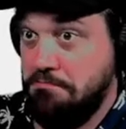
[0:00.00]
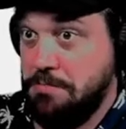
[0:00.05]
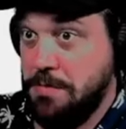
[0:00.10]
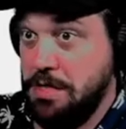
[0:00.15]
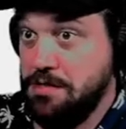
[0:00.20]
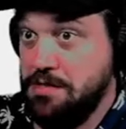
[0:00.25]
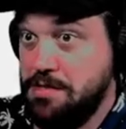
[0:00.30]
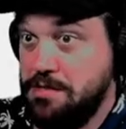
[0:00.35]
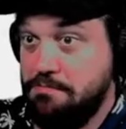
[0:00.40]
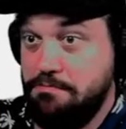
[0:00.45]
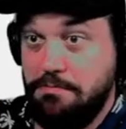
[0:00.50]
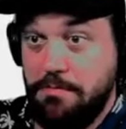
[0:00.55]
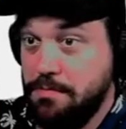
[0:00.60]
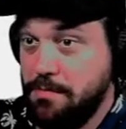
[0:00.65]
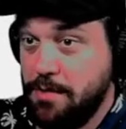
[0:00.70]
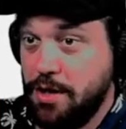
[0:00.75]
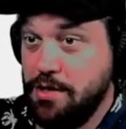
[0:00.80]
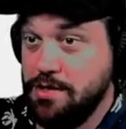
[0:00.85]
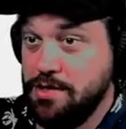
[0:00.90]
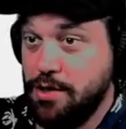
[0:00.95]

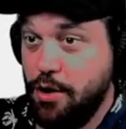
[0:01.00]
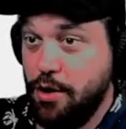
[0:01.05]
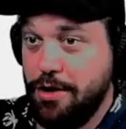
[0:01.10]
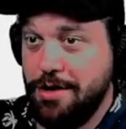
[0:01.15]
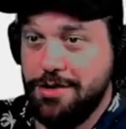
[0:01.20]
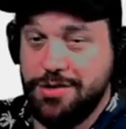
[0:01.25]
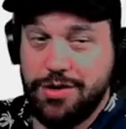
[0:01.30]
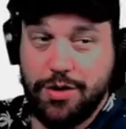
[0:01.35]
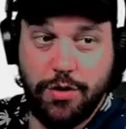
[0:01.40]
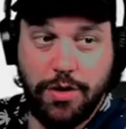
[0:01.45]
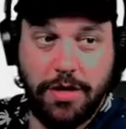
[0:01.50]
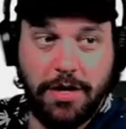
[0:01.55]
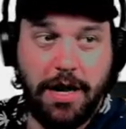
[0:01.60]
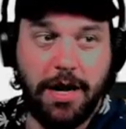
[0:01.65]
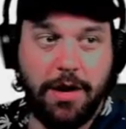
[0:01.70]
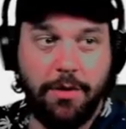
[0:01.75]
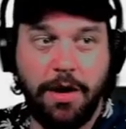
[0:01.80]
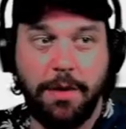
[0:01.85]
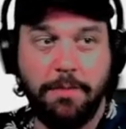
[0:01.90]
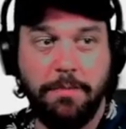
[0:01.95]
Because art history.
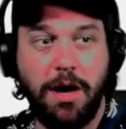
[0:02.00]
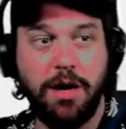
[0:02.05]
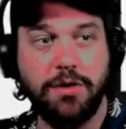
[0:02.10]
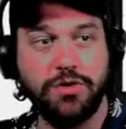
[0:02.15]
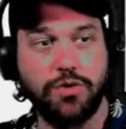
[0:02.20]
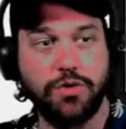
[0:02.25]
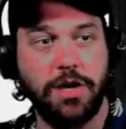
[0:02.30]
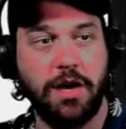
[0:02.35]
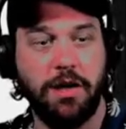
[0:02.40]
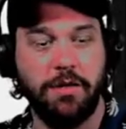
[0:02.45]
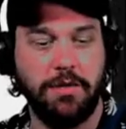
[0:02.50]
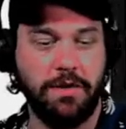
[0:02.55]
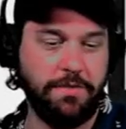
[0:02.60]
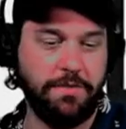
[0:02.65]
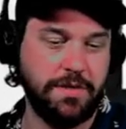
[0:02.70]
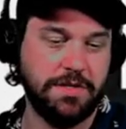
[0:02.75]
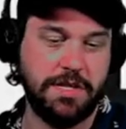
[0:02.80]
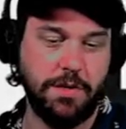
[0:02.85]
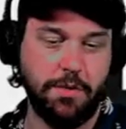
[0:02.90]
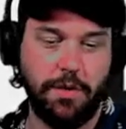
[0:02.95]
Anyway, Mondrian. If
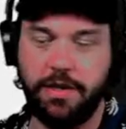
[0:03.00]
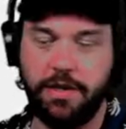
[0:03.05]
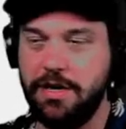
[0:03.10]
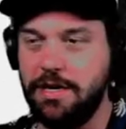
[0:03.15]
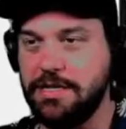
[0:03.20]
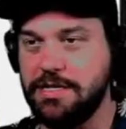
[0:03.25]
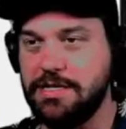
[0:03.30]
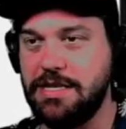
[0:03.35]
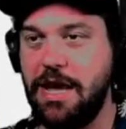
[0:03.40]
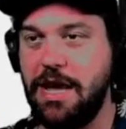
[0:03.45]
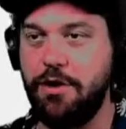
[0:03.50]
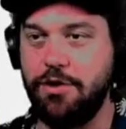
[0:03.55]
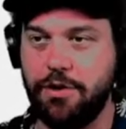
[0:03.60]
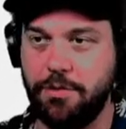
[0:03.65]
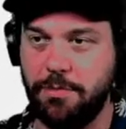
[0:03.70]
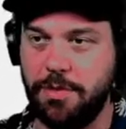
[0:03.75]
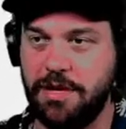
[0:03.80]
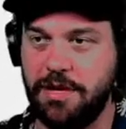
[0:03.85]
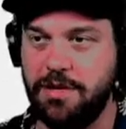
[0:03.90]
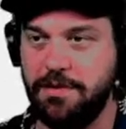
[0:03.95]
you see one of these, now you
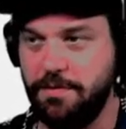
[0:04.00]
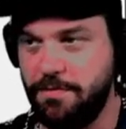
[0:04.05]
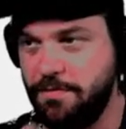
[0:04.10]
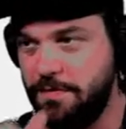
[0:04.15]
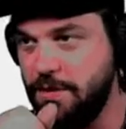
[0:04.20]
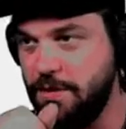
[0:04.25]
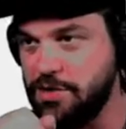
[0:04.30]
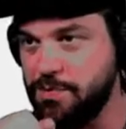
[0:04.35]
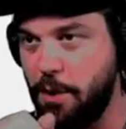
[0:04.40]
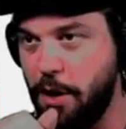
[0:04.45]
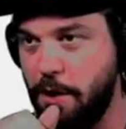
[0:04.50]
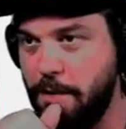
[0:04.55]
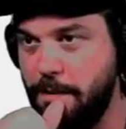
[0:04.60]
can feel smart.